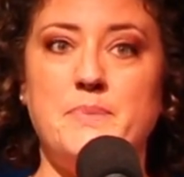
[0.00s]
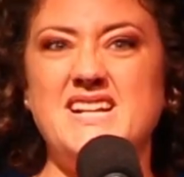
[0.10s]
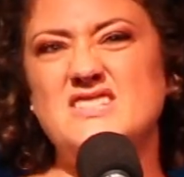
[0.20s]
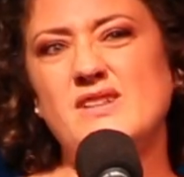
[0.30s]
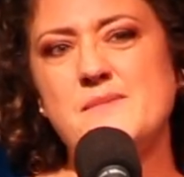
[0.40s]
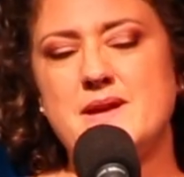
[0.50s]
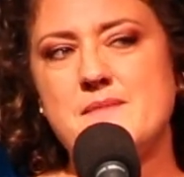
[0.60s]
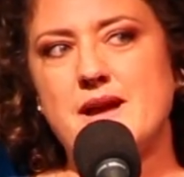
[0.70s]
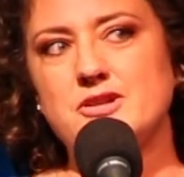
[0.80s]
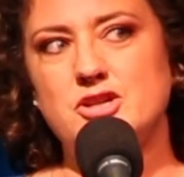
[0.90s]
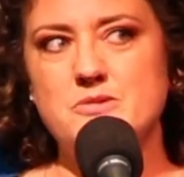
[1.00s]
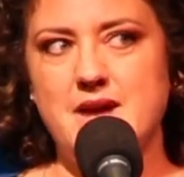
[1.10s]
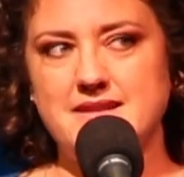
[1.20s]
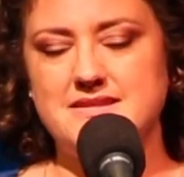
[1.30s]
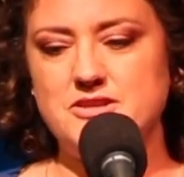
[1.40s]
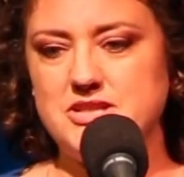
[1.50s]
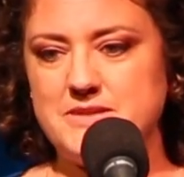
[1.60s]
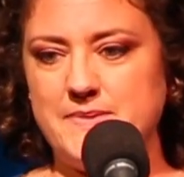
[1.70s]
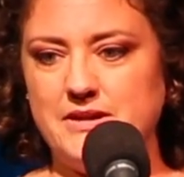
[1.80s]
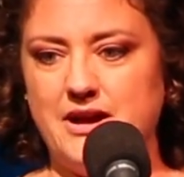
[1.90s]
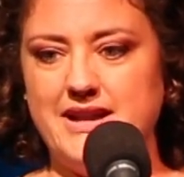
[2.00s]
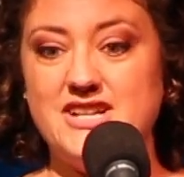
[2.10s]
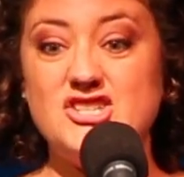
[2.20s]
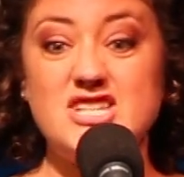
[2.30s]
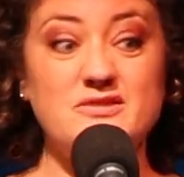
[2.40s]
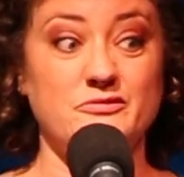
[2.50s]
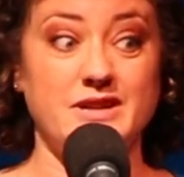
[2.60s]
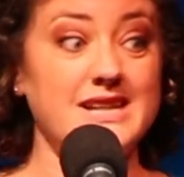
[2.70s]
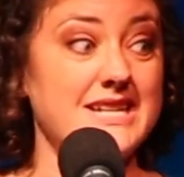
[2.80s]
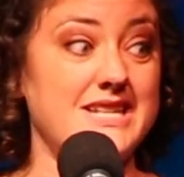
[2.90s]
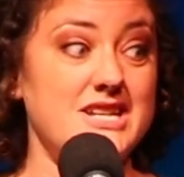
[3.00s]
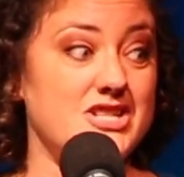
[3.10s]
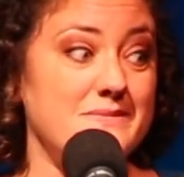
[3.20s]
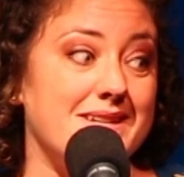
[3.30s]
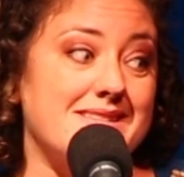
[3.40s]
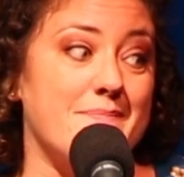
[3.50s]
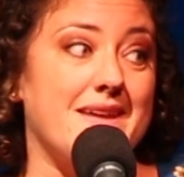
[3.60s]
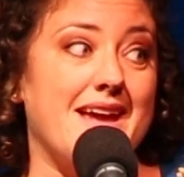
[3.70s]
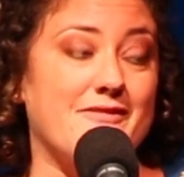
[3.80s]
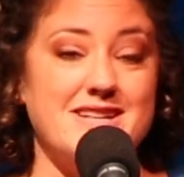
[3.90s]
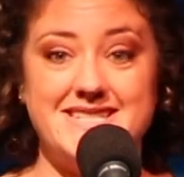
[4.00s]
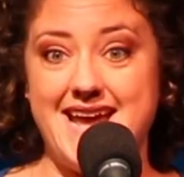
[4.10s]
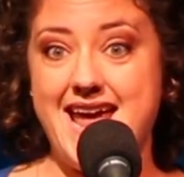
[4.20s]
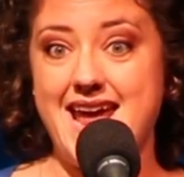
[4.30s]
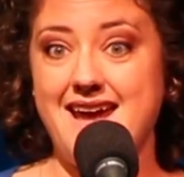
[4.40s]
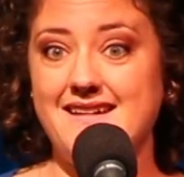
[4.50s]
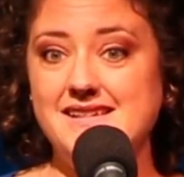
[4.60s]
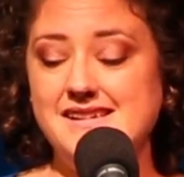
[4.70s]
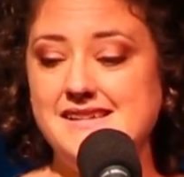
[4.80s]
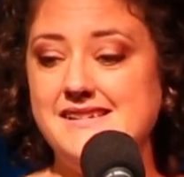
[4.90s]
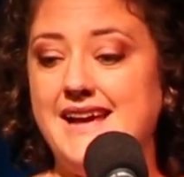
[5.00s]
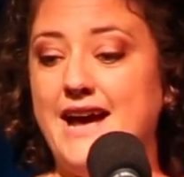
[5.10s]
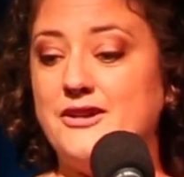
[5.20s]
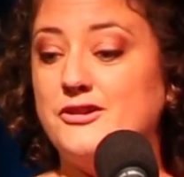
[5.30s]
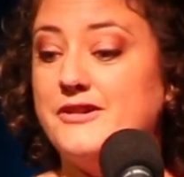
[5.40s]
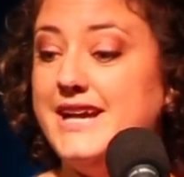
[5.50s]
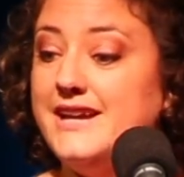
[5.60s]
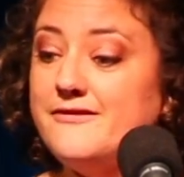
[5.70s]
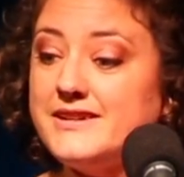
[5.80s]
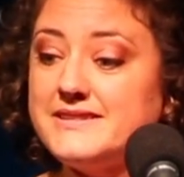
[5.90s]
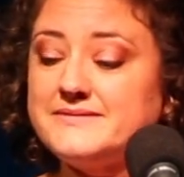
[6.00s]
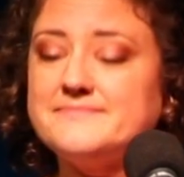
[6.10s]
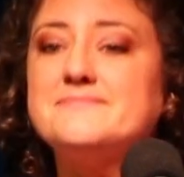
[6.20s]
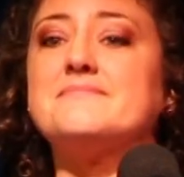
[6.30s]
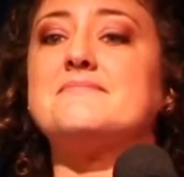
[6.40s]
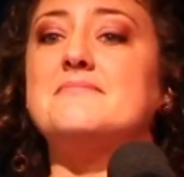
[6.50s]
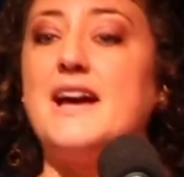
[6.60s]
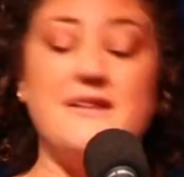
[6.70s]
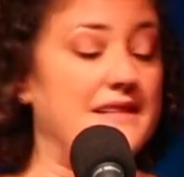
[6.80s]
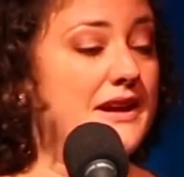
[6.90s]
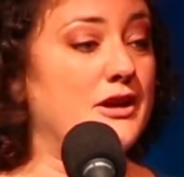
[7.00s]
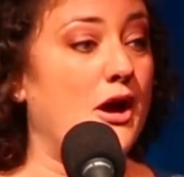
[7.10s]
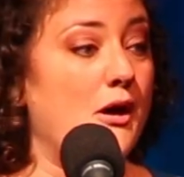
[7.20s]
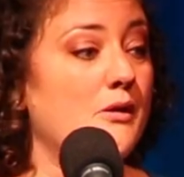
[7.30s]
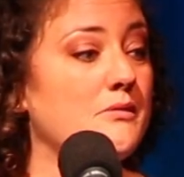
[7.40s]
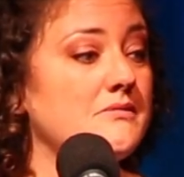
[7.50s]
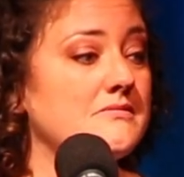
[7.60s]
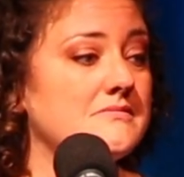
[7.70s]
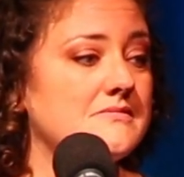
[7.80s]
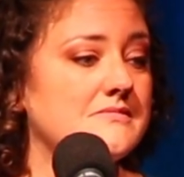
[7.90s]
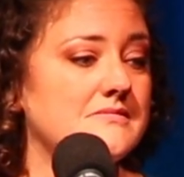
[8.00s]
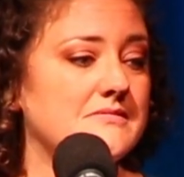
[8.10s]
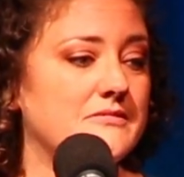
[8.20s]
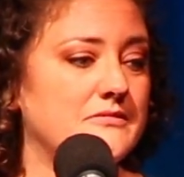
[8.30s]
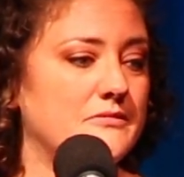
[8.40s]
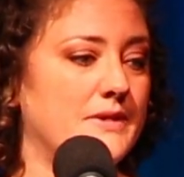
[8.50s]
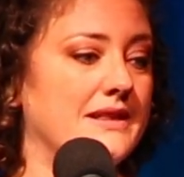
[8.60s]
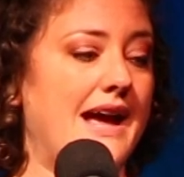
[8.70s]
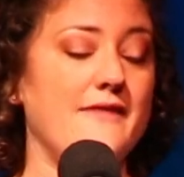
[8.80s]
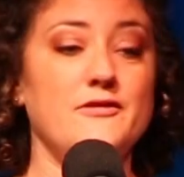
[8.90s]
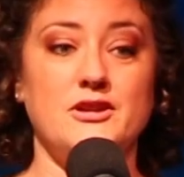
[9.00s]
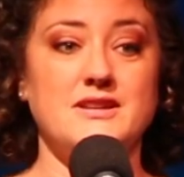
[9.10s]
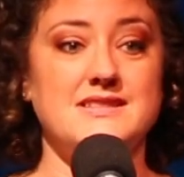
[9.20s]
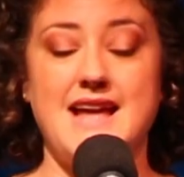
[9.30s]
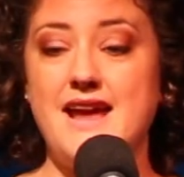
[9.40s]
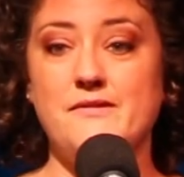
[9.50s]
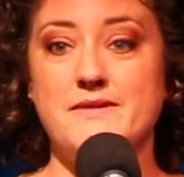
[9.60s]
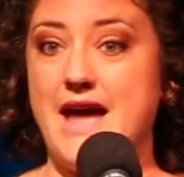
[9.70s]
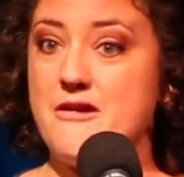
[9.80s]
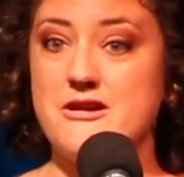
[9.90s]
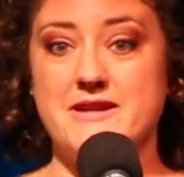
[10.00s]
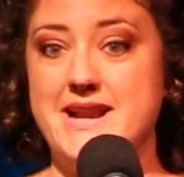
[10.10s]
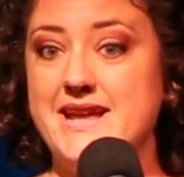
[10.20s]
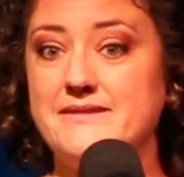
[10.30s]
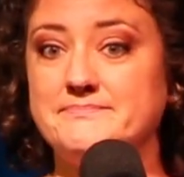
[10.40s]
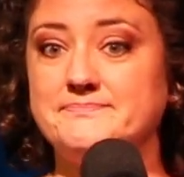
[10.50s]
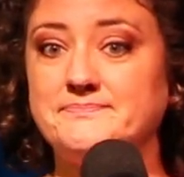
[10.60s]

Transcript: But it's only been about 2 months since she's been gone, and she's really teaching me something every day. How to grieve, how to let go, what life looks like without her in it.